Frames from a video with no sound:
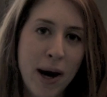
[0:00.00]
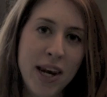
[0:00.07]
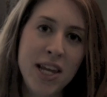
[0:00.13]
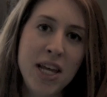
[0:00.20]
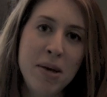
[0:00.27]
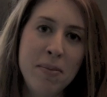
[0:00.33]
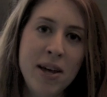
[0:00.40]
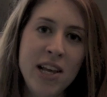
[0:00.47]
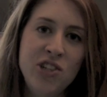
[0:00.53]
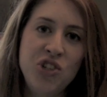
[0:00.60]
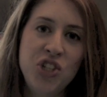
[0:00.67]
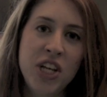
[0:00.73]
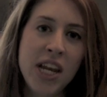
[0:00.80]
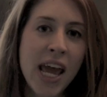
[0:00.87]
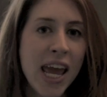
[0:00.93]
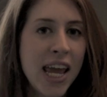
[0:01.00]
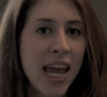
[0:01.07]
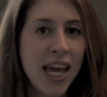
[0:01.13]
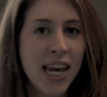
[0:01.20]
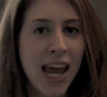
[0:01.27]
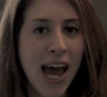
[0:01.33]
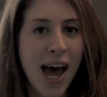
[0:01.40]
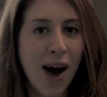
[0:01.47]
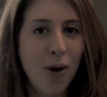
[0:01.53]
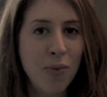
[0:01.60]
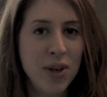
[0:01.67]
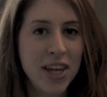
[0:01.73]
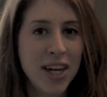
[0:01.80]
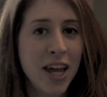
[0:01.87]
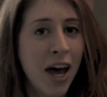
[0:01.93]
body image today and how
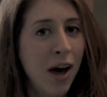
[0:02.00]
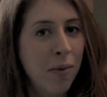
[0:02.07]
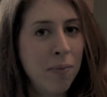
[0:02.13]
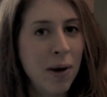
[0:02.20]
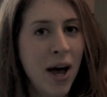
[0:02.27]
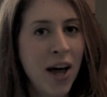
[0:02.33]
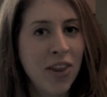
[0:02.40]
we can help